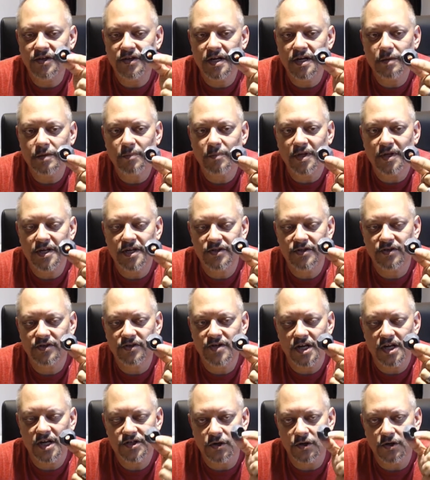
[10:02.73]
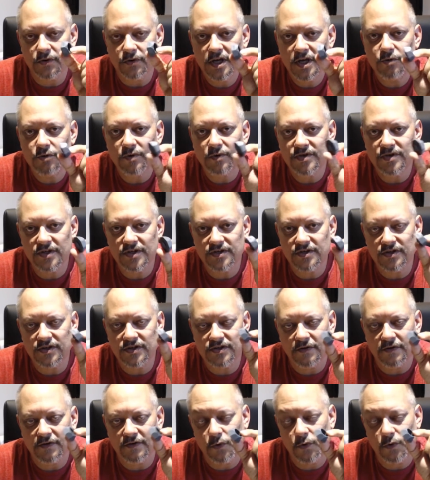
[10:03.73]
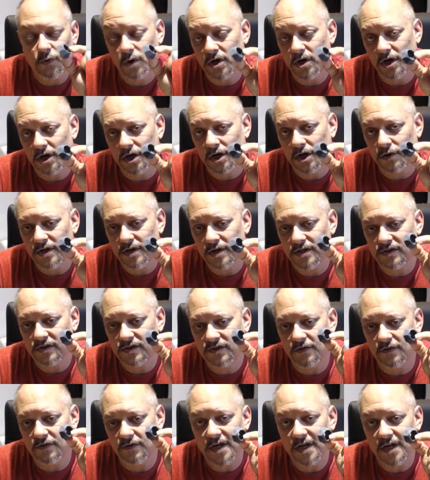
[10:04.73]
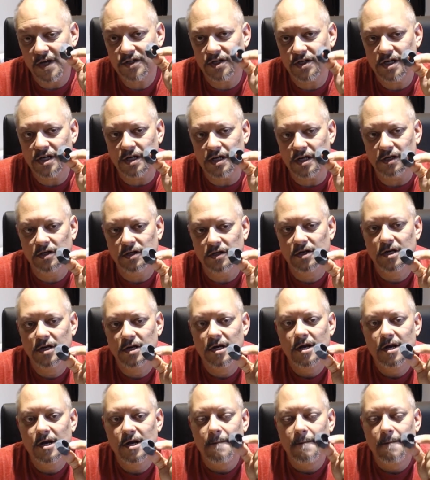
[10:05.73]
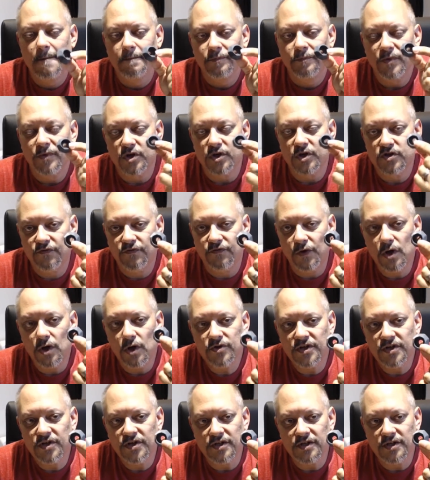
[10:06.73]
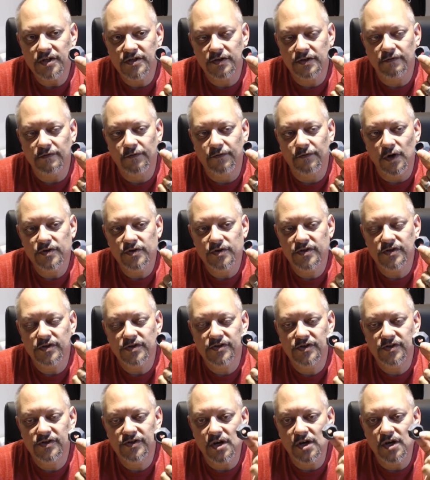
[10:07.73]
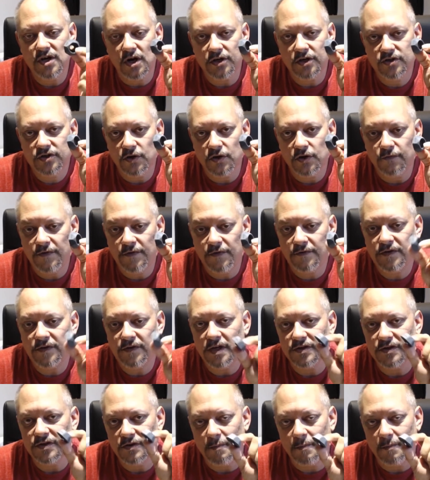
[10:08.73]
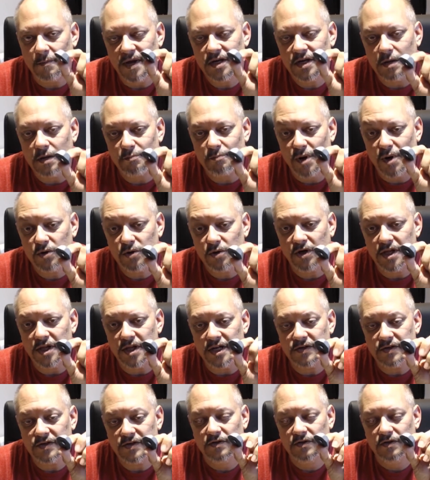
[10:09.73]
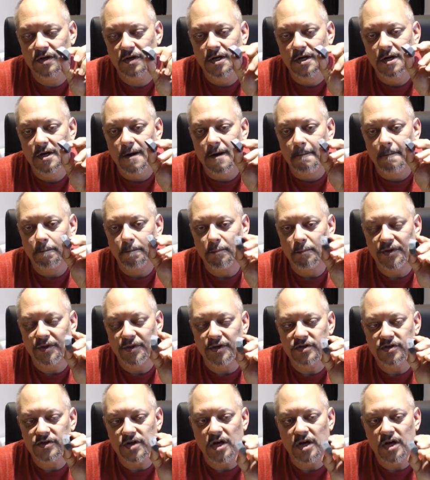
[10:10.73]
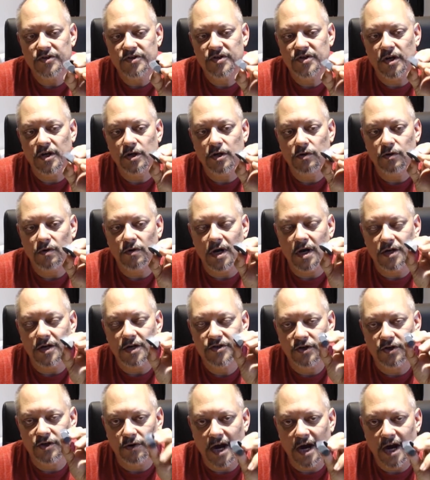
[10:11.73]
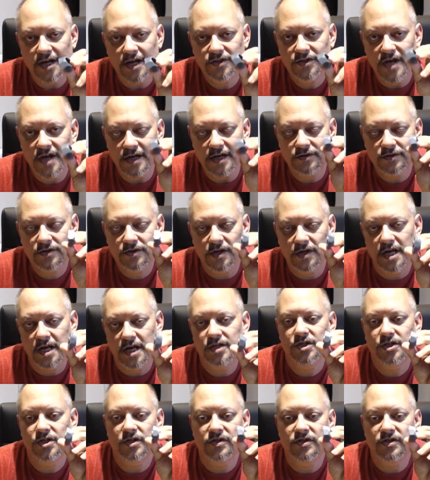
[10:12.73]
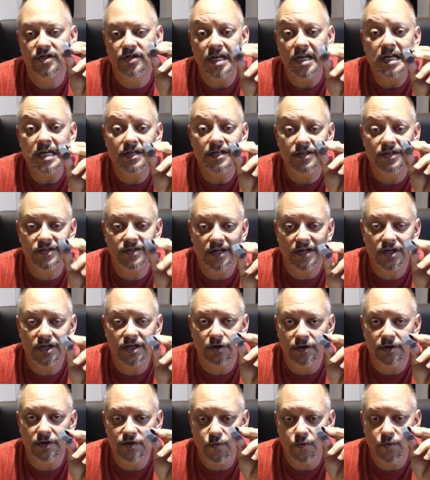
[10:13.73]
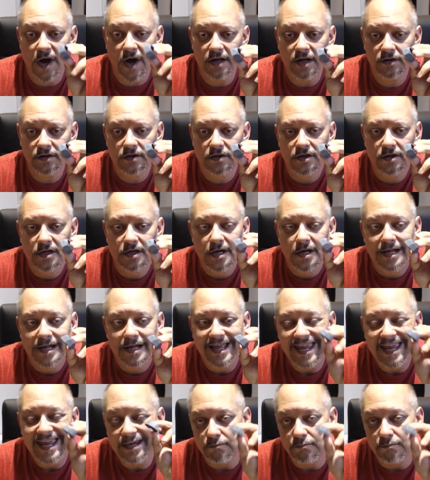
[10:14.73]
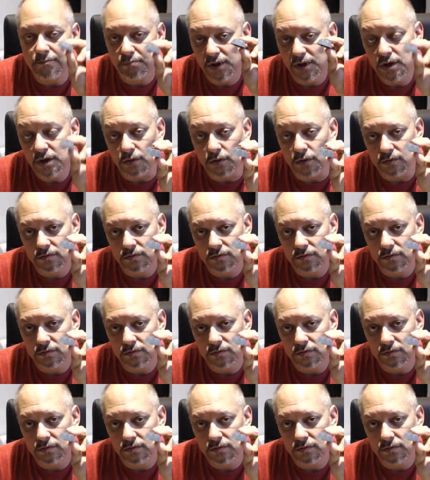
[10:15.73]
but this is also heat resistance to 400 degrees deflection heat. There's Frozen's TR250 is a main component of this, but there's also Siraya Tenacious D that's in here as well, in blue.